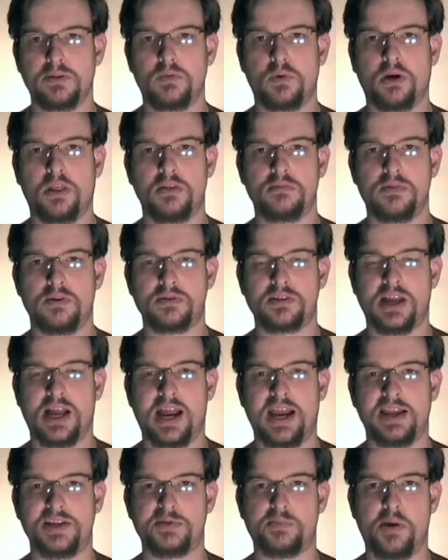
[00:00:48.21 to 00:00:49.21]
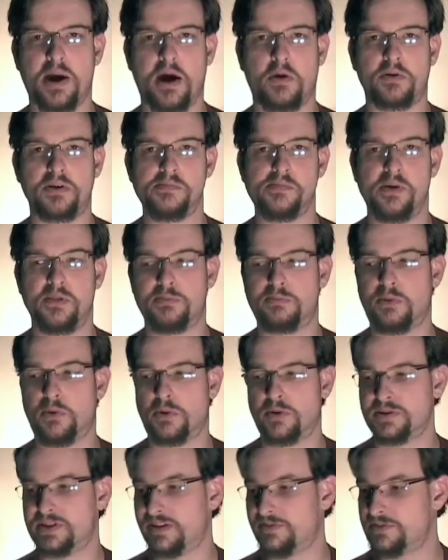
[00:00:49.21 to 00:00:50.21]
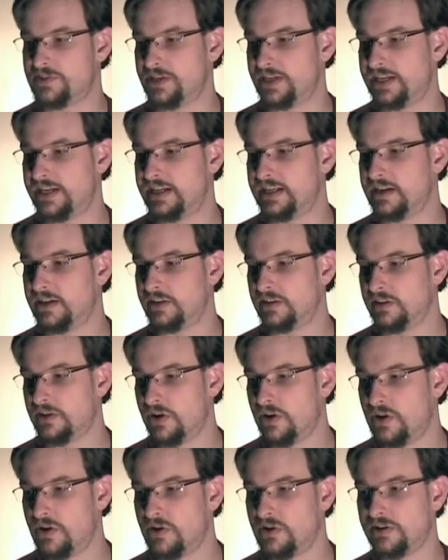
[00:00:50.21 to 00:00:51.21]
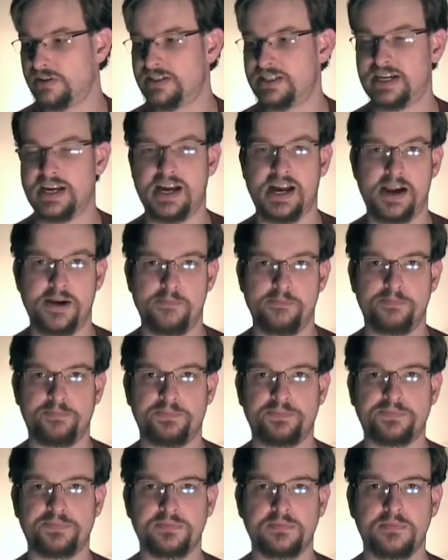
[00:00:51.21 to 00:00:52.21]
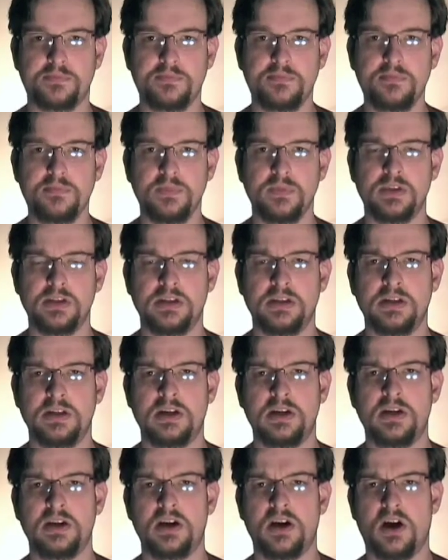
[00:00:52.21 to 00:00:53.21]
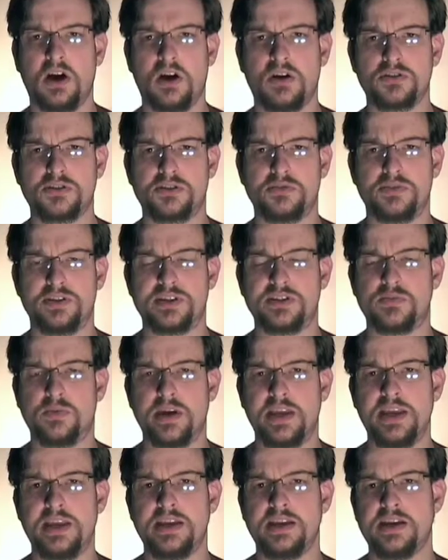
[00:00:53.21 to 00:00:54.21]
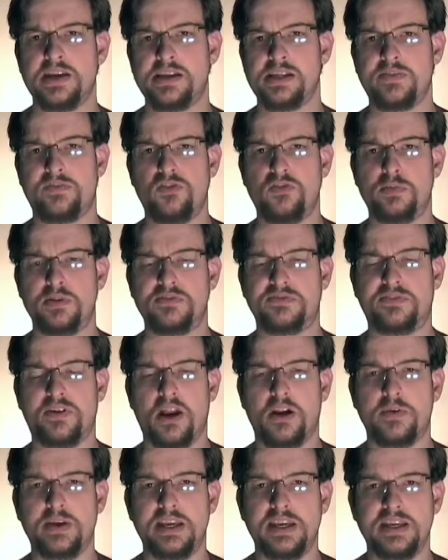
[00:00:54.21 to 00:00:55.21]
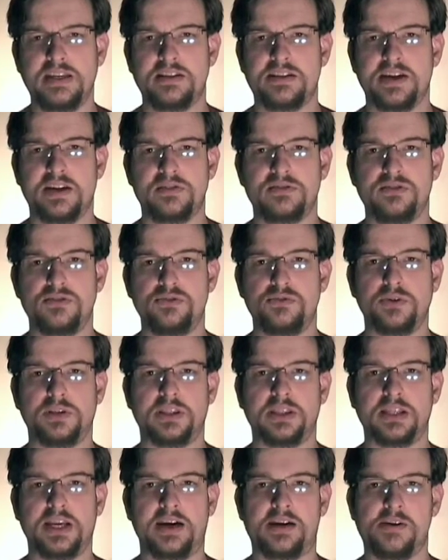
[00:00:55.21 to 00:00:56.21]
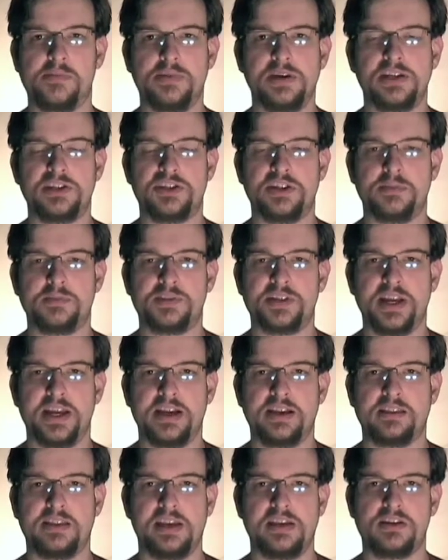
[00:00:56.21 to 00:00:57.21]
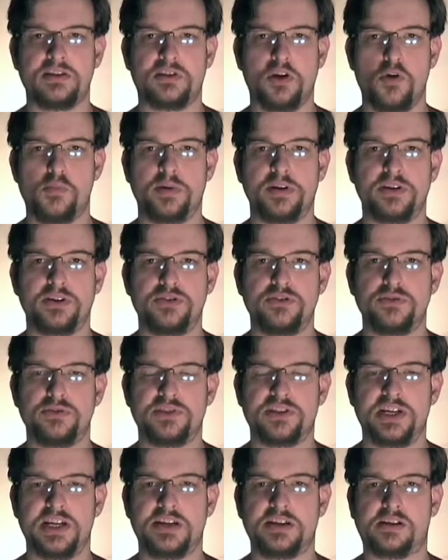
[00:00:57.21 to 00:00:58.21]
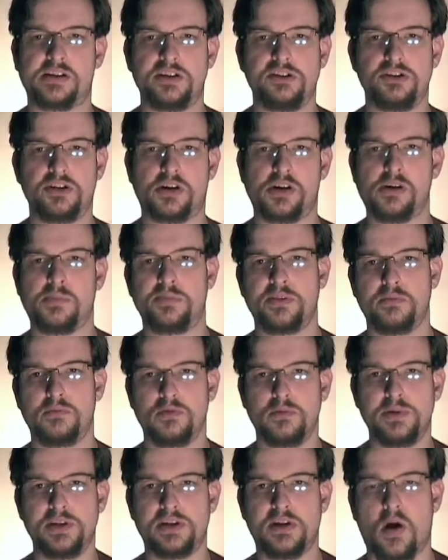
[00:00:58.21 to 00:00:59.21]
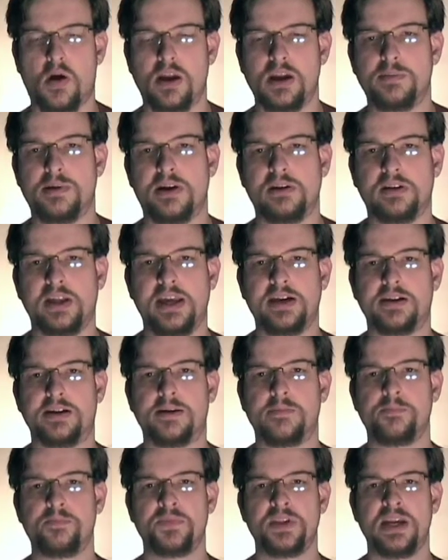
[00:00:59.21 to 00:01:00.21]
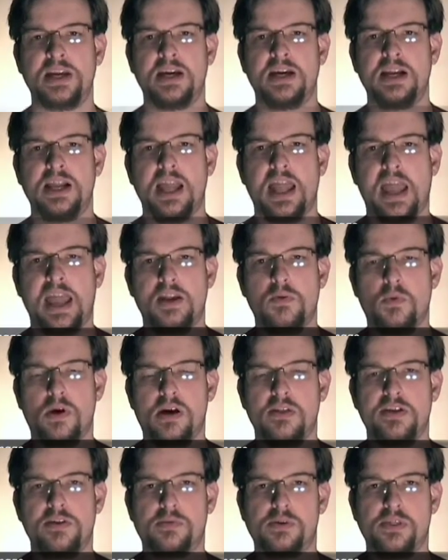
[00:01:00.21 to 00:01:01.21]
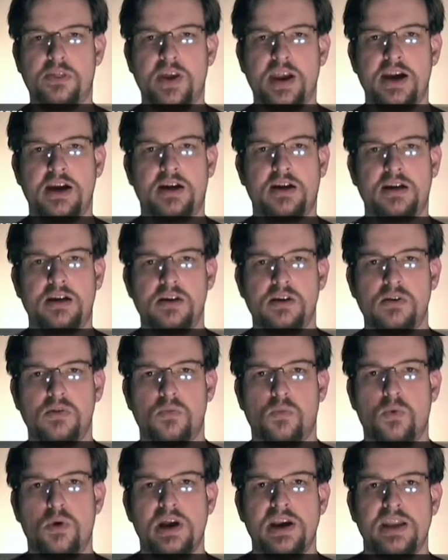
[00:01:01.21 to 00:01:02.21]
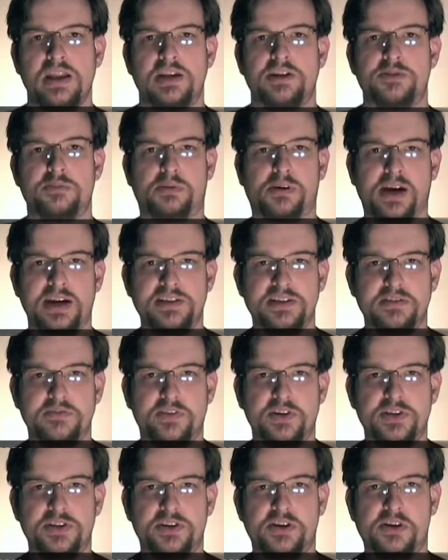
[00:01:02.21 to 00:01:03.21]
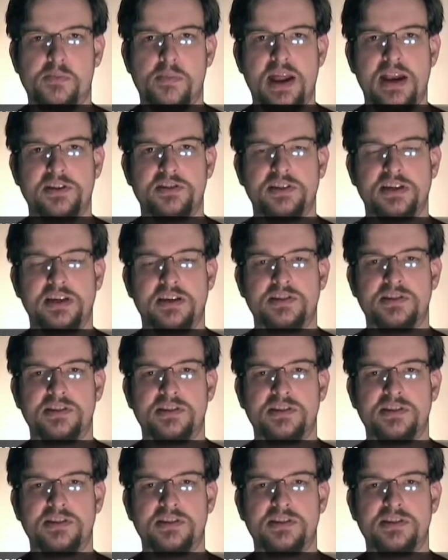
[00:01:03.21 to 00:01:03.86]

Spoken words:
one of the most highest powered motherboards I've seen in a long time. Also this week, if you've been following Intel's new Larrabee chipset, they just opened a new center in Europe that we'll be talking about later. And while they were there, one enterprising visitor managed to get a